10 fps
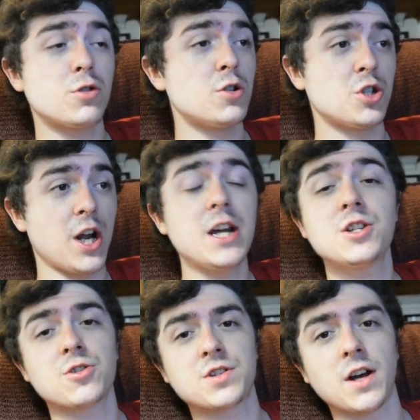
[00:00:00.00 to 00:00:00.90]
to
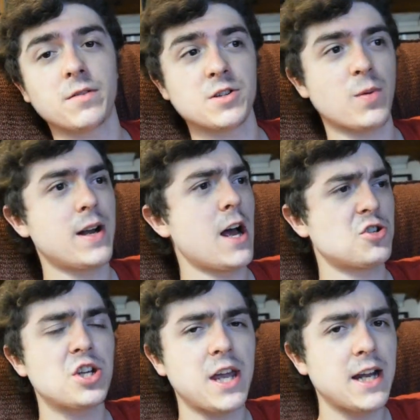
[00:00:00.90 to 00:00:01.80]
change herself because right now
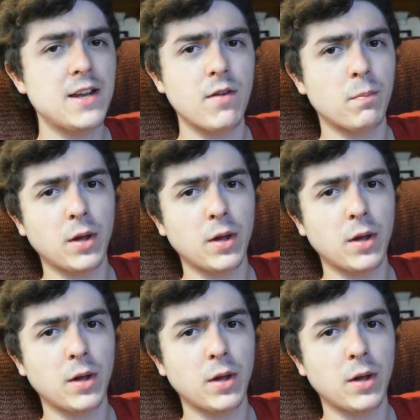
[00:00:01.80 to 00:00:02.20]
she can't even